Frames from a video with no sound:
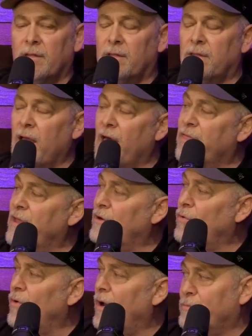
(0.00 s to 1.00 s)
death and
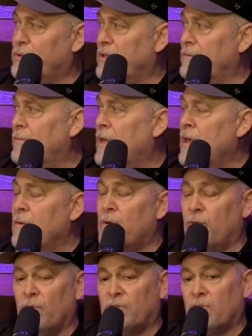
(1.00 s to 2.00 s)
corruption.
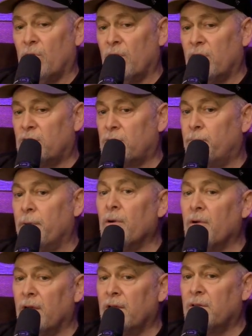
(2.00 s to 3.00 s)
But if we sow to the
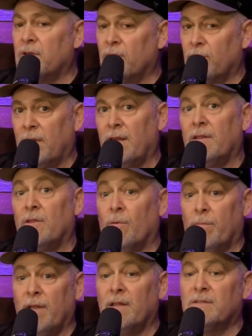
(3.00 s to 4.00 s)
Spirit, meaning the
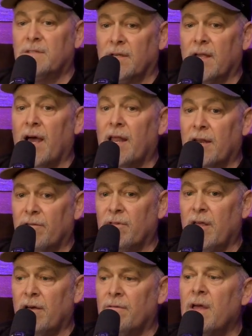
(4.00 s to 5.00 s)
obedience to God out of
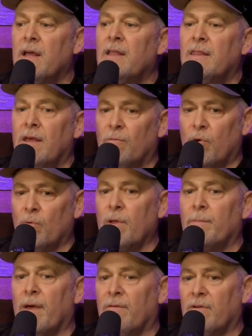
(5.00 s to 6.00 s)
love, then we'll
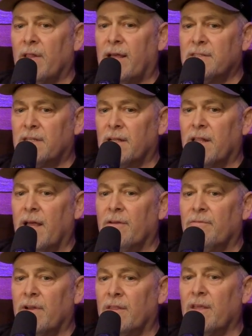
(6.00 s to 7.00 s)
reap everlasting life.
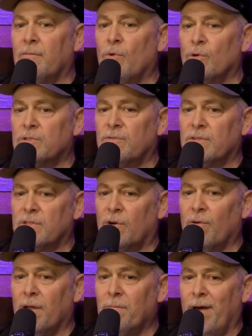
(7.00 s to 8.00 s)
And I think most of us in our
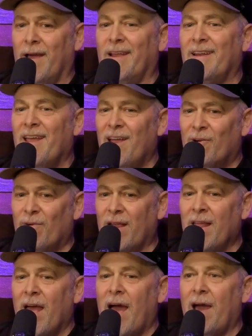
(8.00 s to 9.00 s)
right mind,
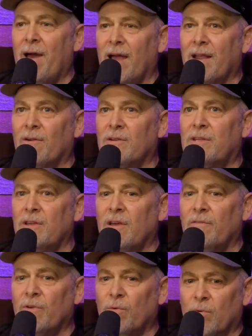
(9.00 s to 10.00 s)
right? I guarantee you,
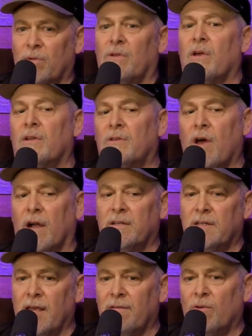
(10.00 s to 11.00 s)
if you could talk
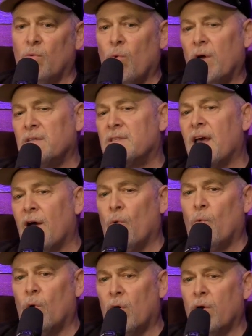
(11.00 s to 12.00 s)
to David, was that
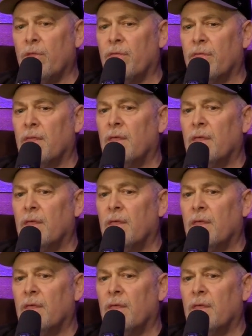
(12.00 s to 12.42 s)
worth